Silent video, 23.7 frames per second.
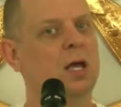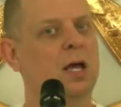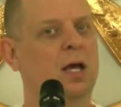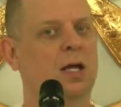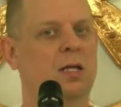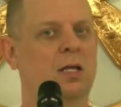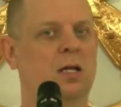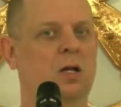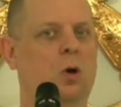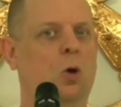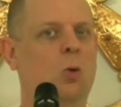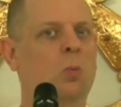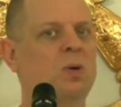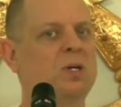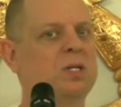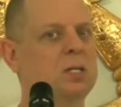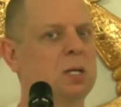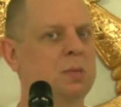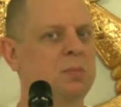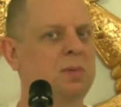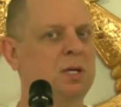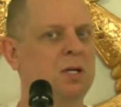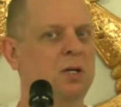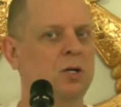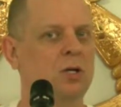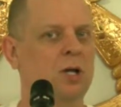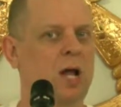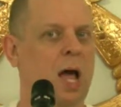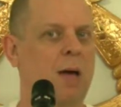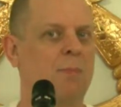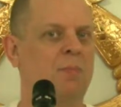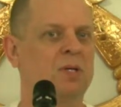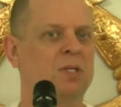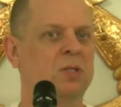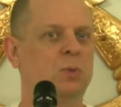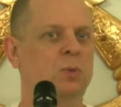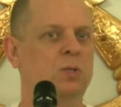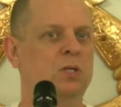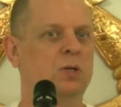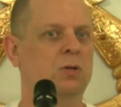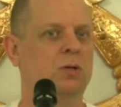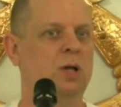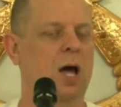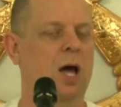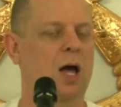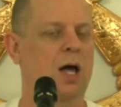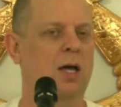and then hoping something good happens when you
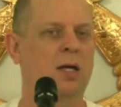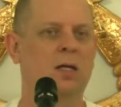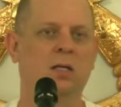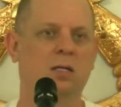die.